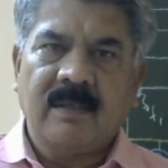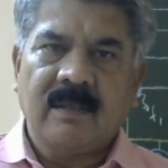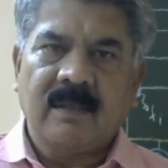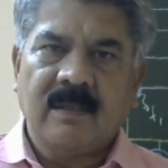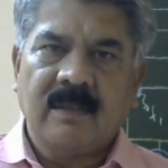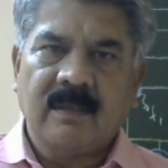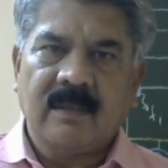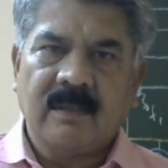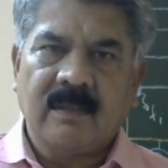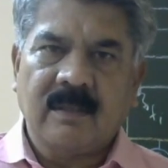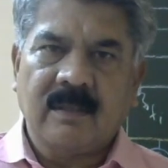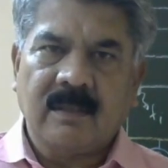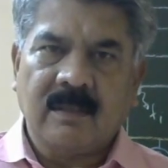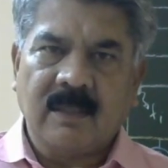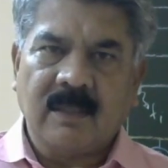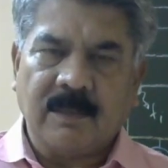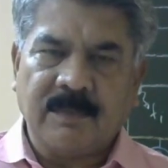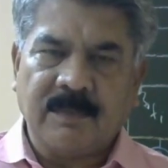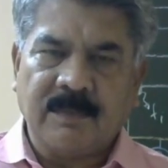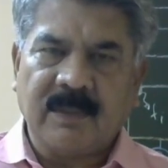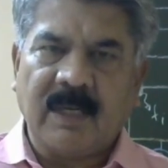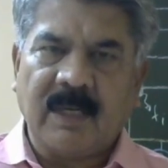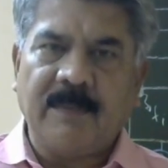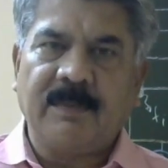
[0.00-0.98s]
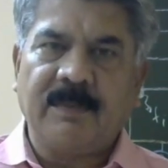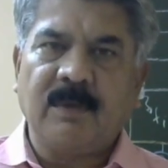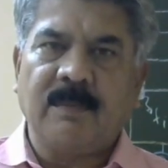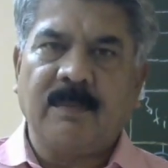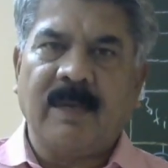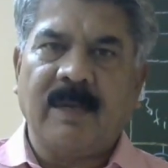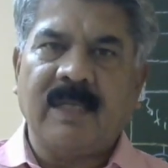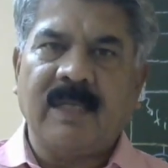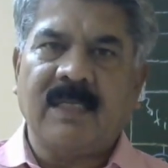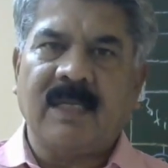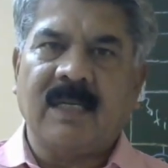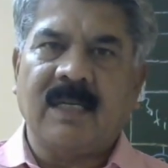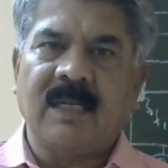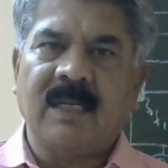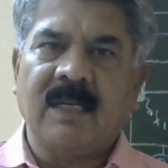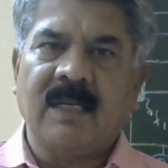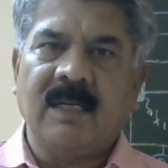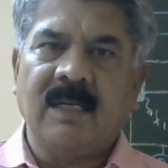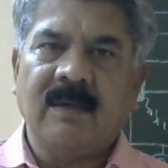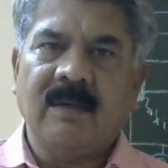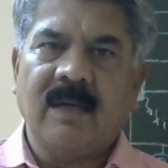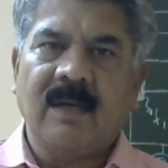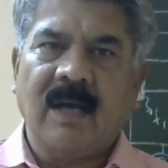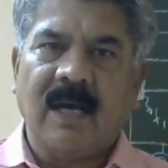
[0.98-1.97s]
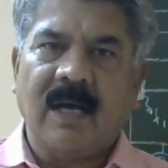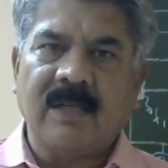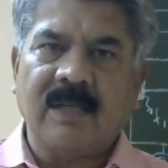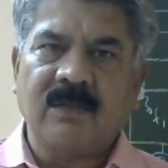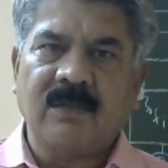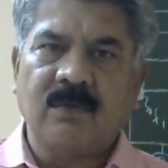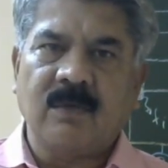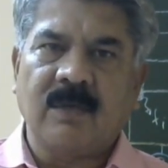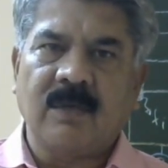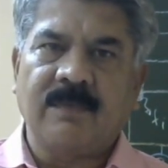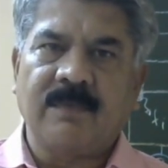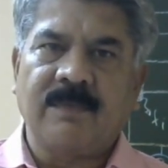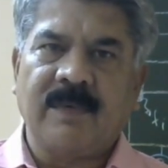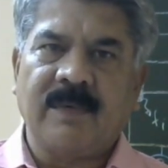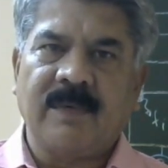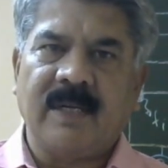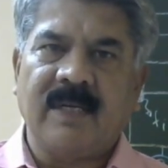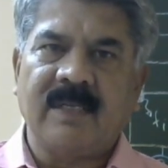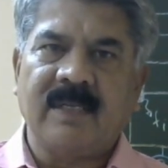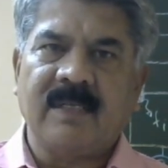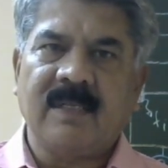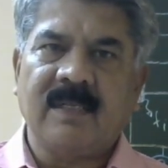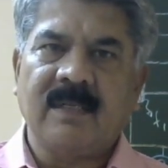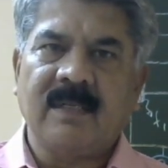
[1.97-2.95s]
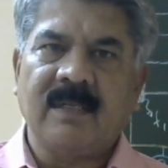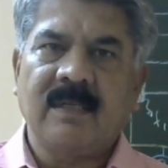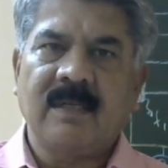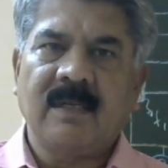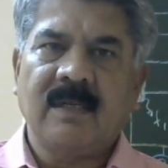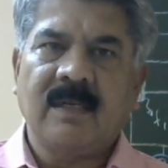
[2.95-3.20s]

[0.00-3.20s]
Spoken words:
subscribe to my channel, ask your friends,